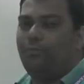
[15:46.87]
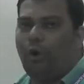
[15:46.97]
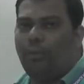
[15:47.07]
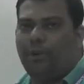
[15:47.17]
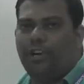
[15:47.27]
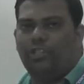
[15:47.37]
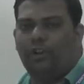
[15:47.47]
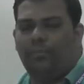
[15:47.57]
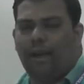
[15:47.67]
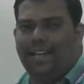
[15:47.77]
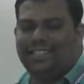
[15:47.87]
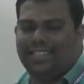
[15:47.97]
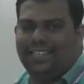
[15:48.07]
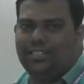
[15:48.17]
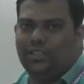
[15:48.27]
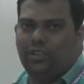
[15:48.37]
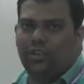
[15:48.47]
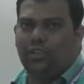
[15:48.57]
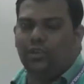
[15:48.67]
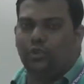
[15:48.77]
properties of acids.
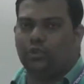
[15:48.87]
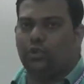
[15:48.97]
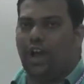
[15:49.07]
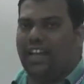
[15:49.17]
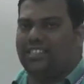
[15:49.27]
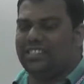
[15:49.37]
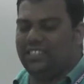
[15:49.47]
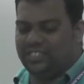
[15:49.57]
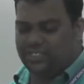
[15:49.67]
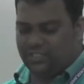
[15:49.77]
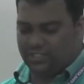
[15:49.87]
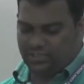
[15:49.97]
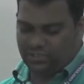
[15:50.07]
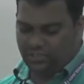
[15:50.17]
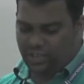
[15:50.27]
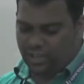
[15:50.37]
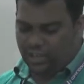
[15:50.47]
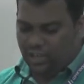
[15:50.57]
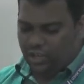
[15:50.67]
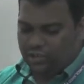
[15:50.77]
So acids,
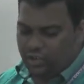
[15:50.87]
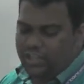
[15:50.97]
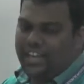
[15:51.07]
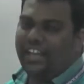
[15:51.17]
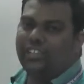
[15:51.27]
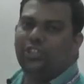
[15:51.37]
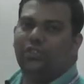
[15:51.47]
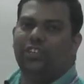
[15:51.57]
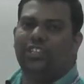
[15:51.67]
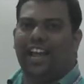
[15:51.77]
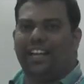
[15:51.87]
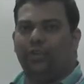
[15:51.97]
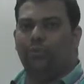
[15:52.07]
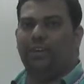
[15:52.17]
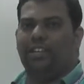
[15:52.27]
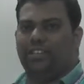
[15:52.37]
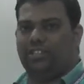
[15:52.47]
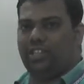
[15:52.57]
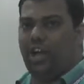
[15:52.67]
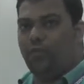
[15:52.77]
okay, so reaction with active
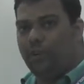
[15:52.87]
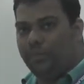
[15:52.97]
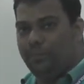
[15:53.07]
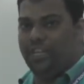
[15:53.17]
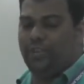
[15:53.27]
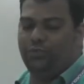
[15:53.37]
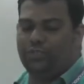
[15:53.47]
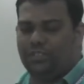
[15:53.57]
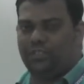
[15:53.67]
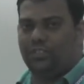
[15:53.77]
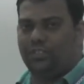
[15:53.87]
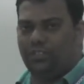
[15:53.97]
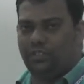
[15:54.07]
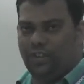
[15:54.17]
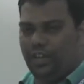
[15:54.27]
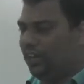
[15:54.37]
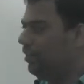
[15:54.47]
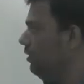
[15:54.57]
metals, how it behaves. Okay,